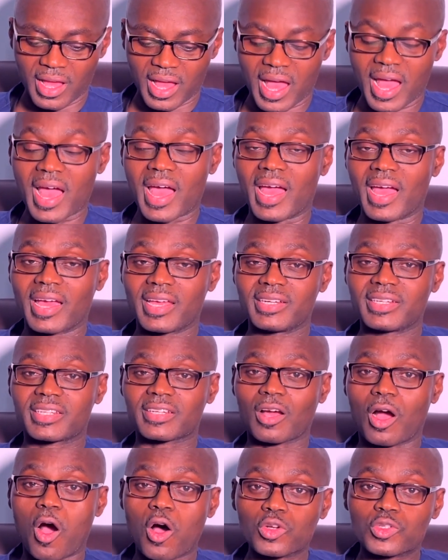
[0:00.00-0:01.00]
And
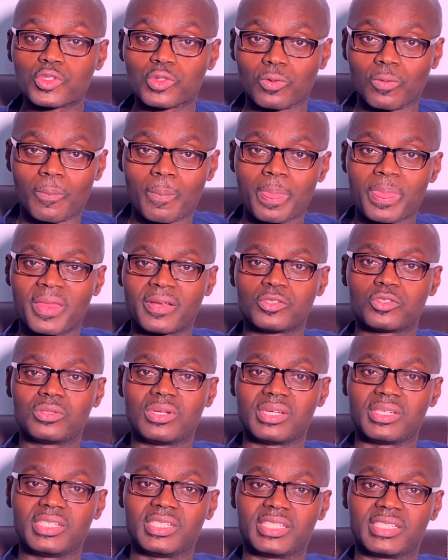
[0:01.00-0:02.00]
also,
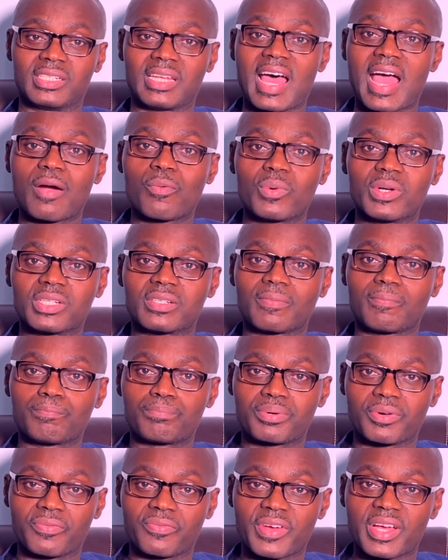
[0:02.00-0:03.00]
in line with
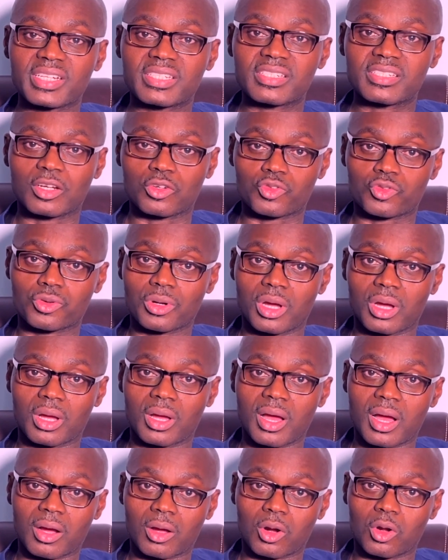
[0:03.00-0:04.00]
preventing a
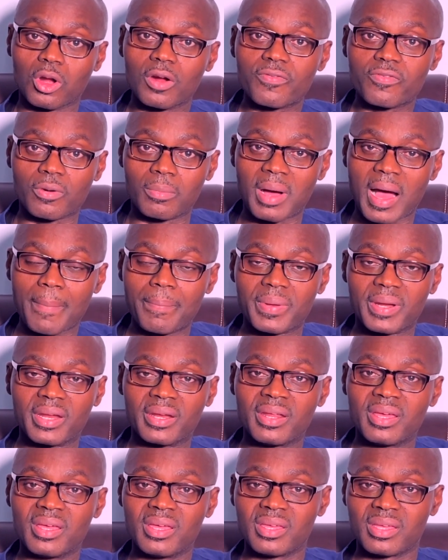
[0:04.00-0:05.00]
clot from
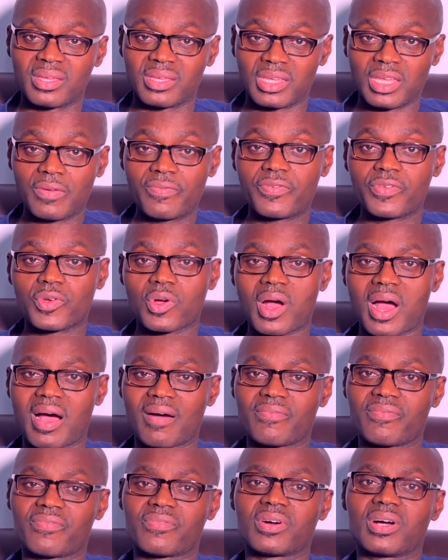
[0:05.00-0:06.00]
happening, if you
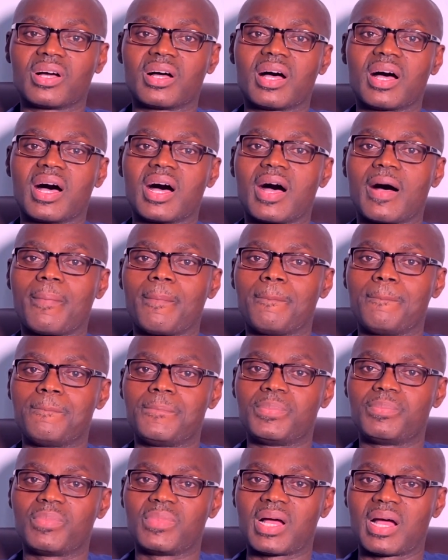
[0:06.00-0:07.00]
have
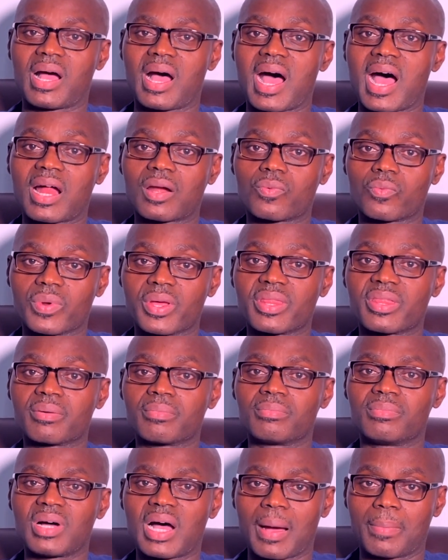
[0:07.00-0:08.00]
heart
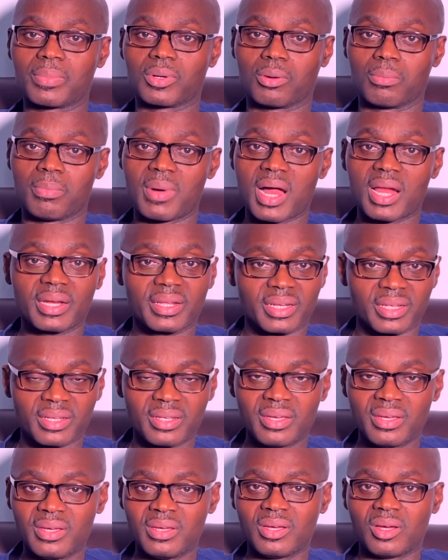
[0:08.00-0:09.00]
rhythm abnormality,
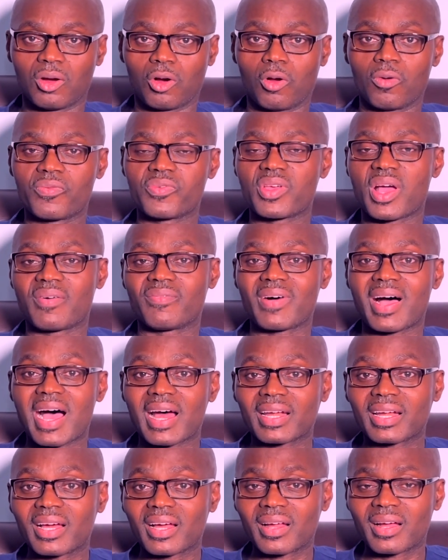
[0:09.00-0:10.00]
or if you have
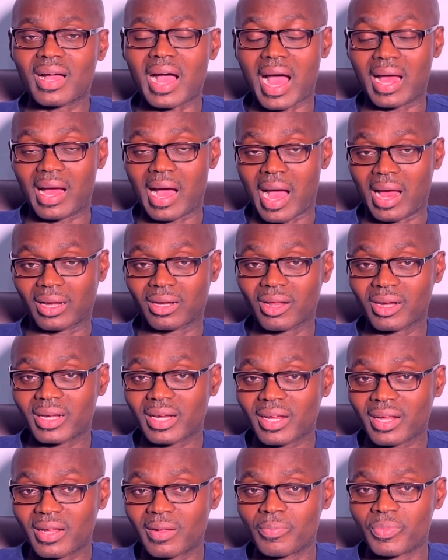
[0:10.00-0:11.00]

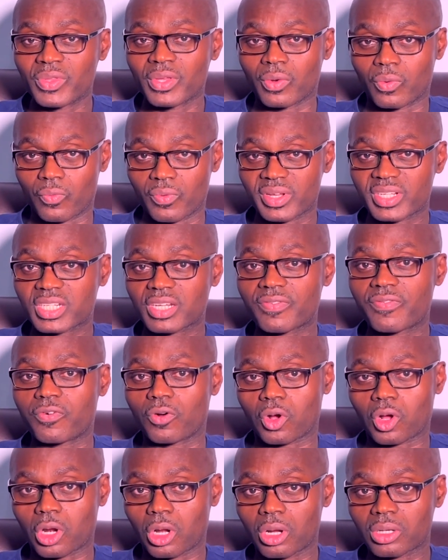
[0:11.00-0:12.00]
another risk for
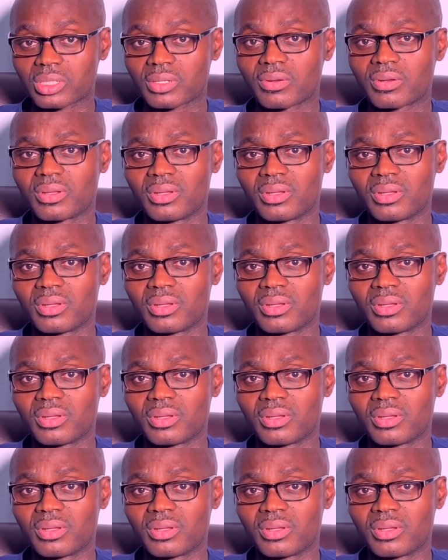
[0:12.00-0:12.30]
clot